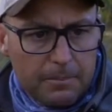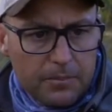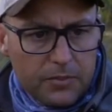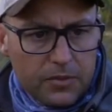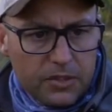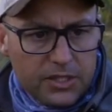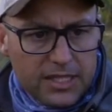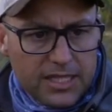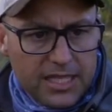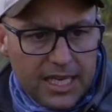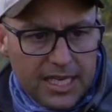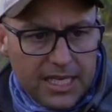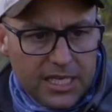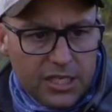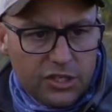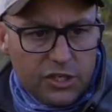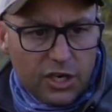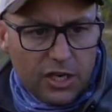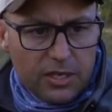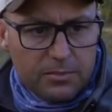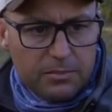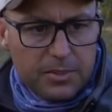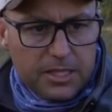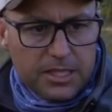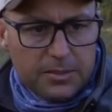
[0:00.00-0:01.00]
Steady
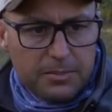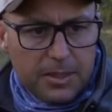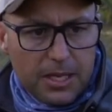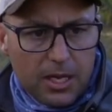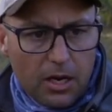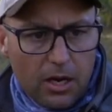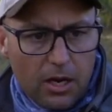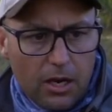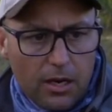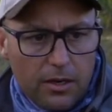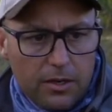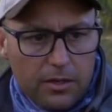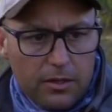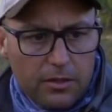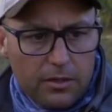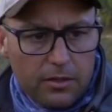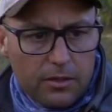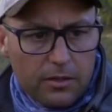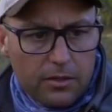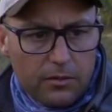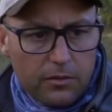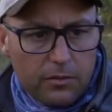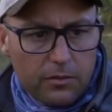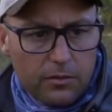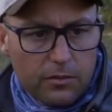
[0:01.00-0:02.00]
shot must be on,
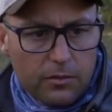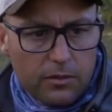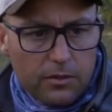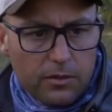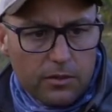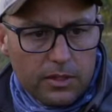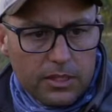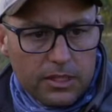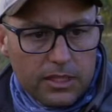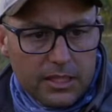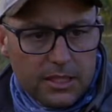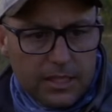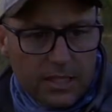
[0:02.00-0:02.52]
which is